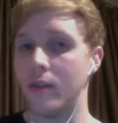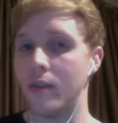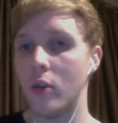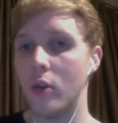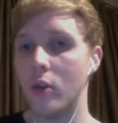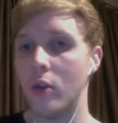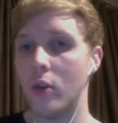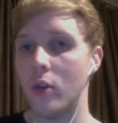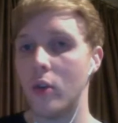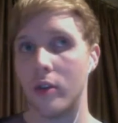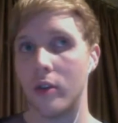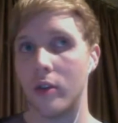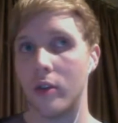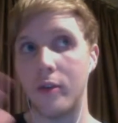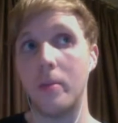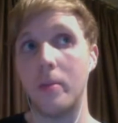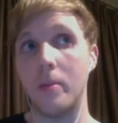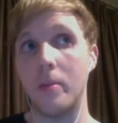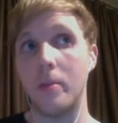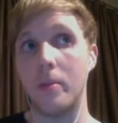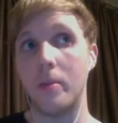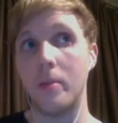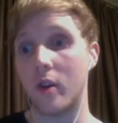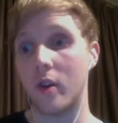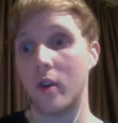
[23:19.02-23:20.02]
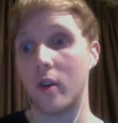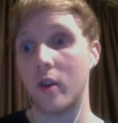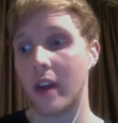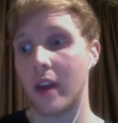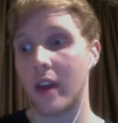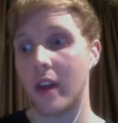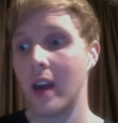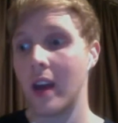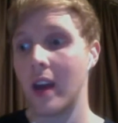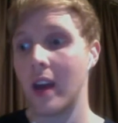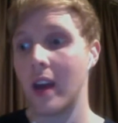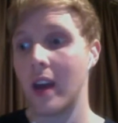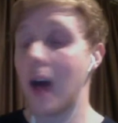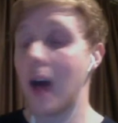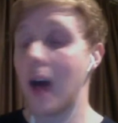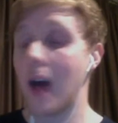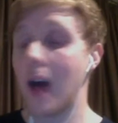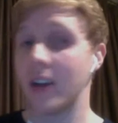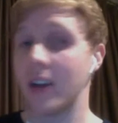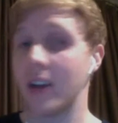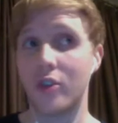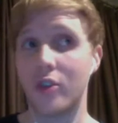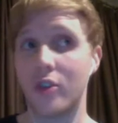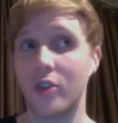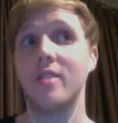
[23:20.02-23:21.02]
or if it'll be its own thing. I mean,
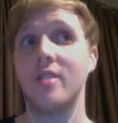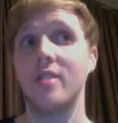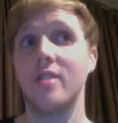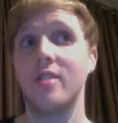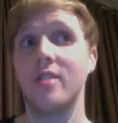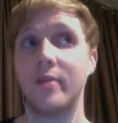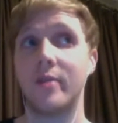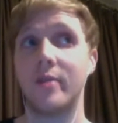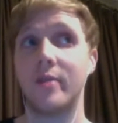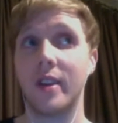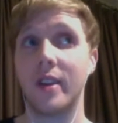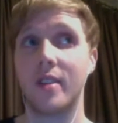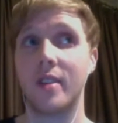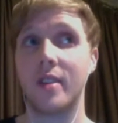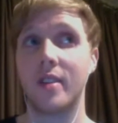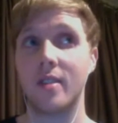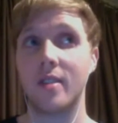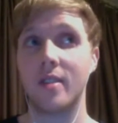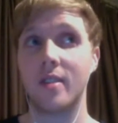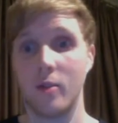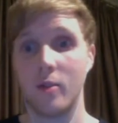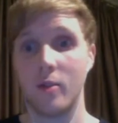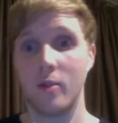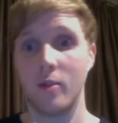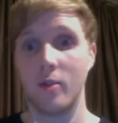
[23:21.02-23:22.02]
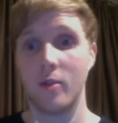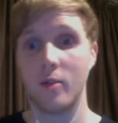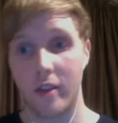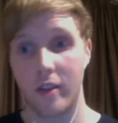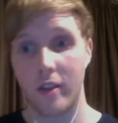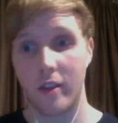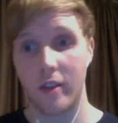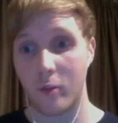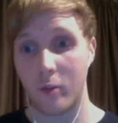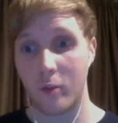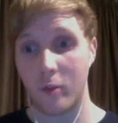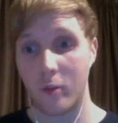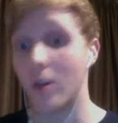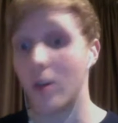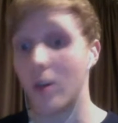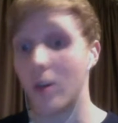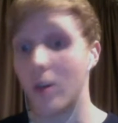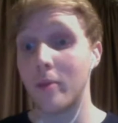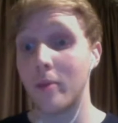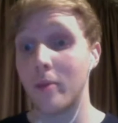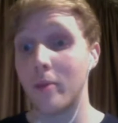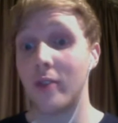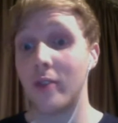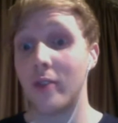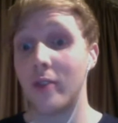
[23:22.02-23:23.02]
I trust Netflix with, I
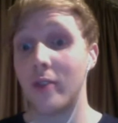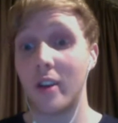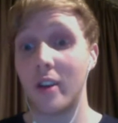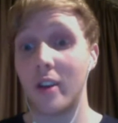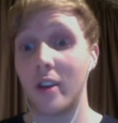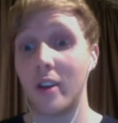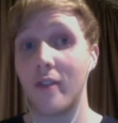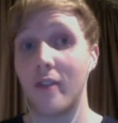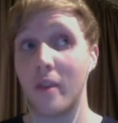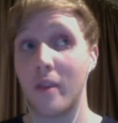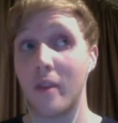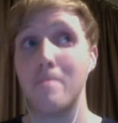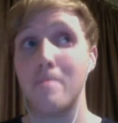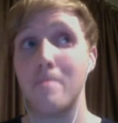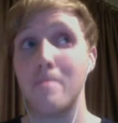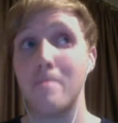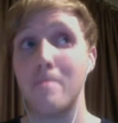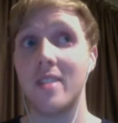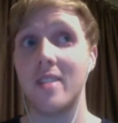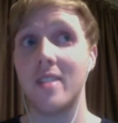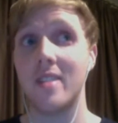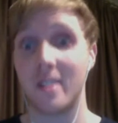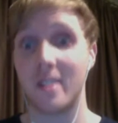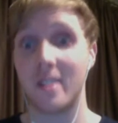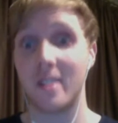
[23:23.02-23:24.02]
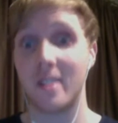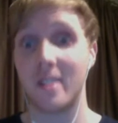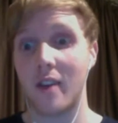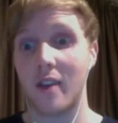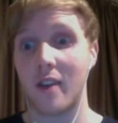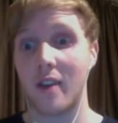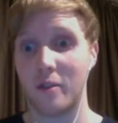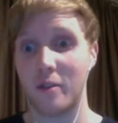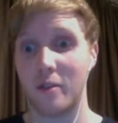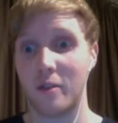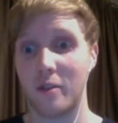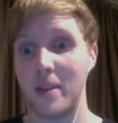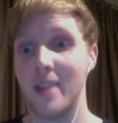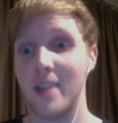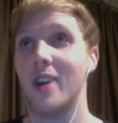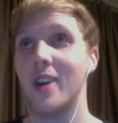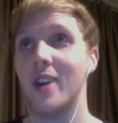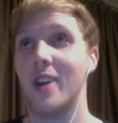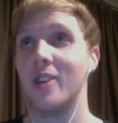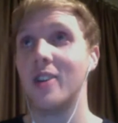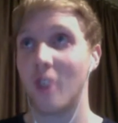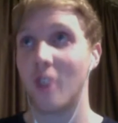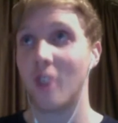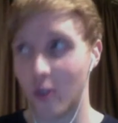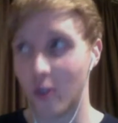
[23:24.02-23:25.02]
mean, they've done enough amazing stuff to be
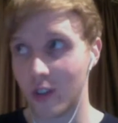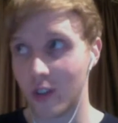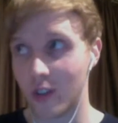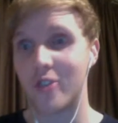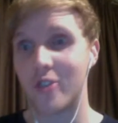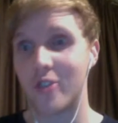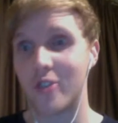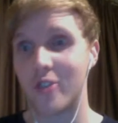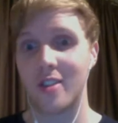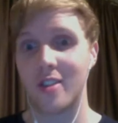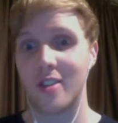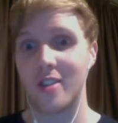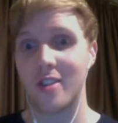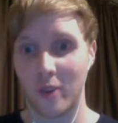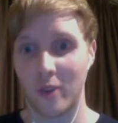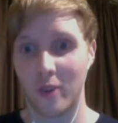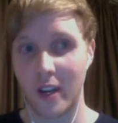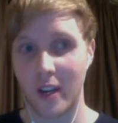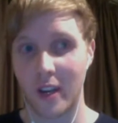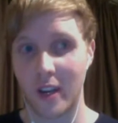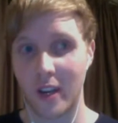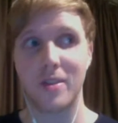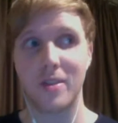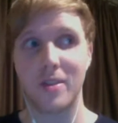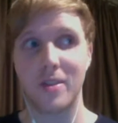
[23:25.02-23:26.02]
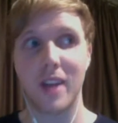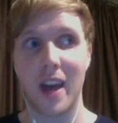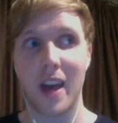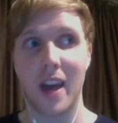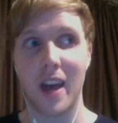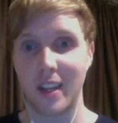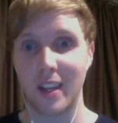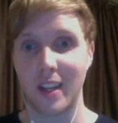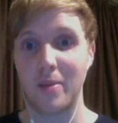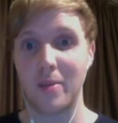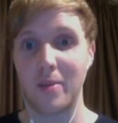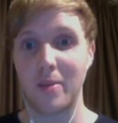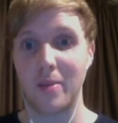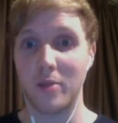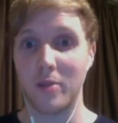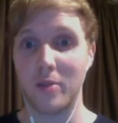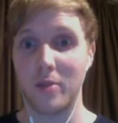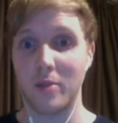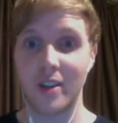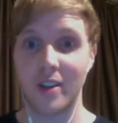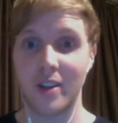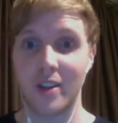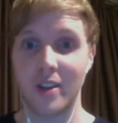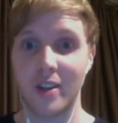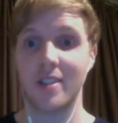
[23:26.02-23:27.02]
totally trusted when it comes to handling people's
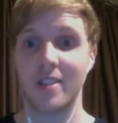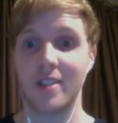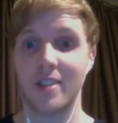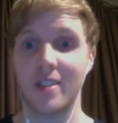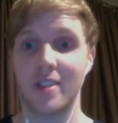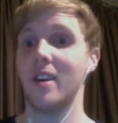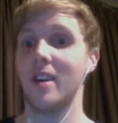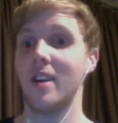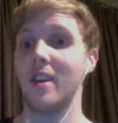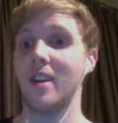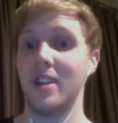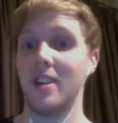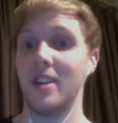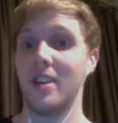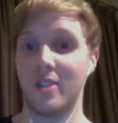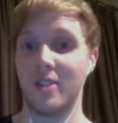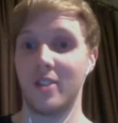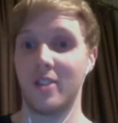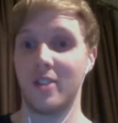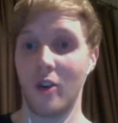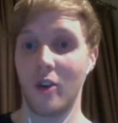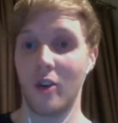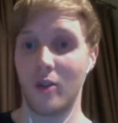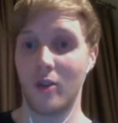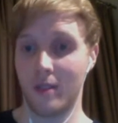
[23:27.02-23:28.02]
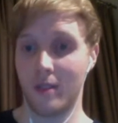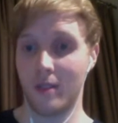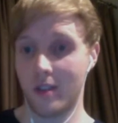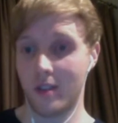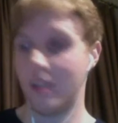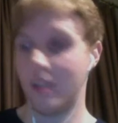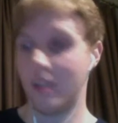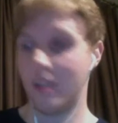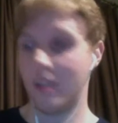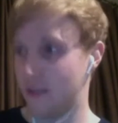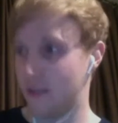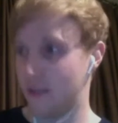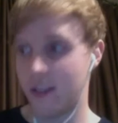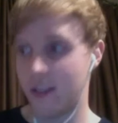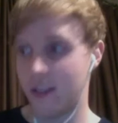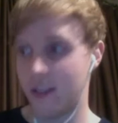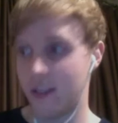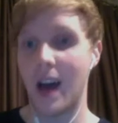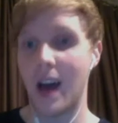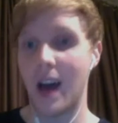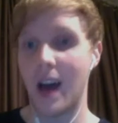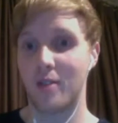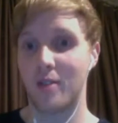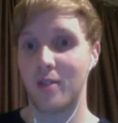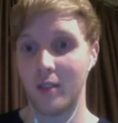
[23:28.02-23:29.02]
franchises. So,
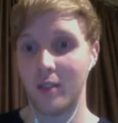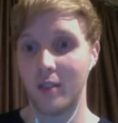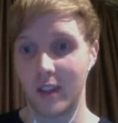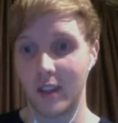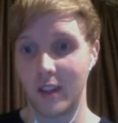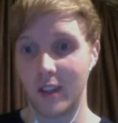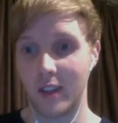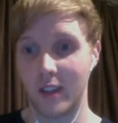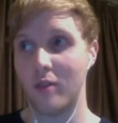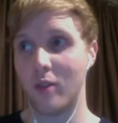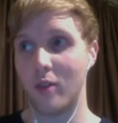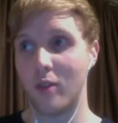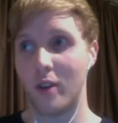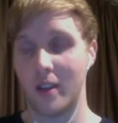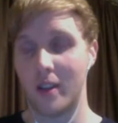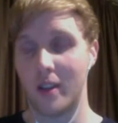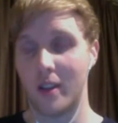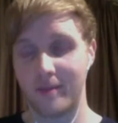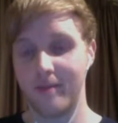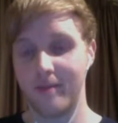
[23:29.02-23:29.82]
absolutely, go for it.